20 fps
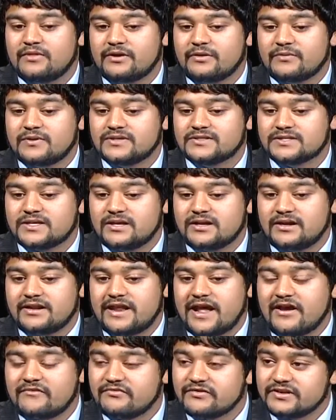There was an
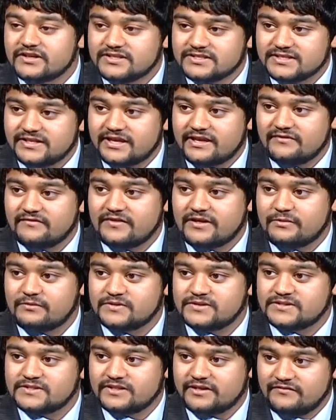African slave that
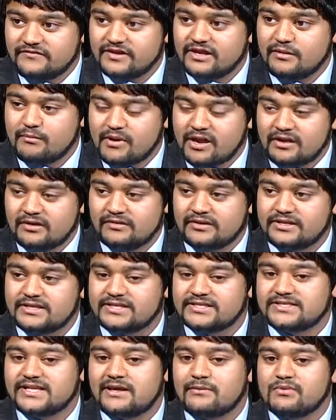was living in Maryland.
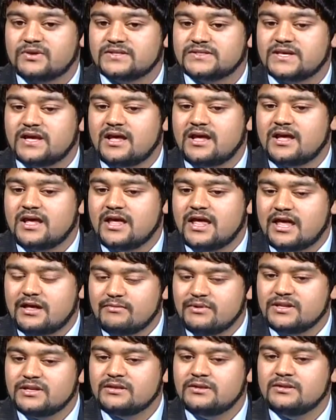His name was
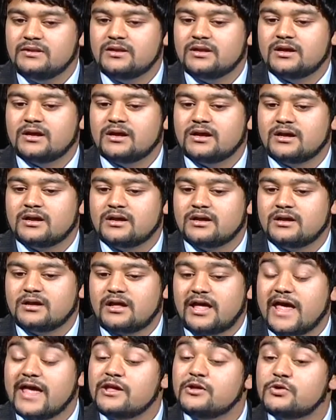
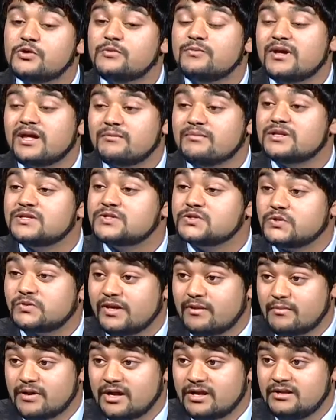Ayub ibn
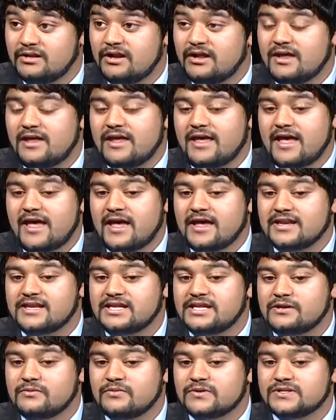Suleiman, and
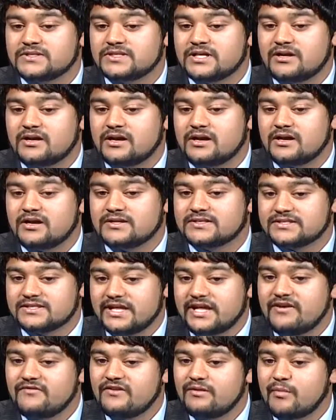he was a
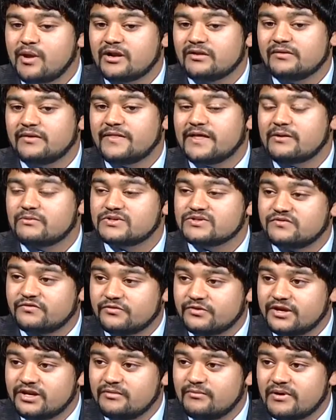slave in Maryland that was
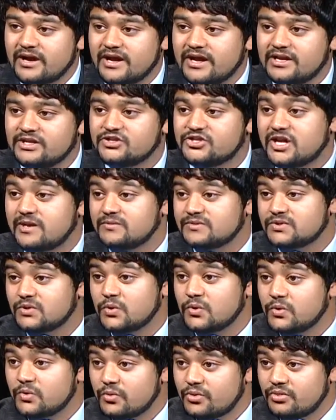freed by James
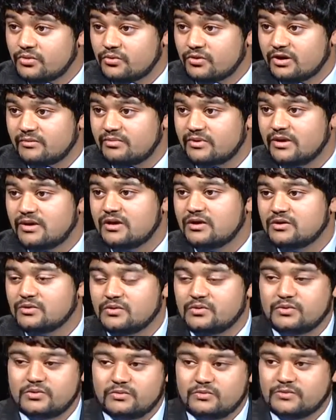Oglethorpe,
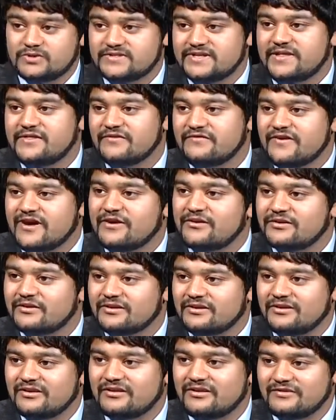who was then the founder
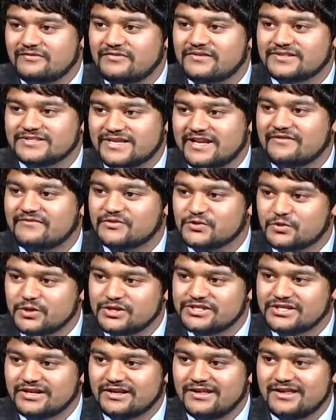of the state of
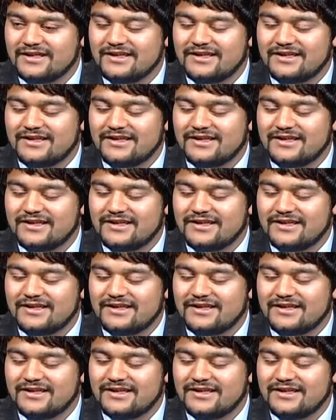Georgia.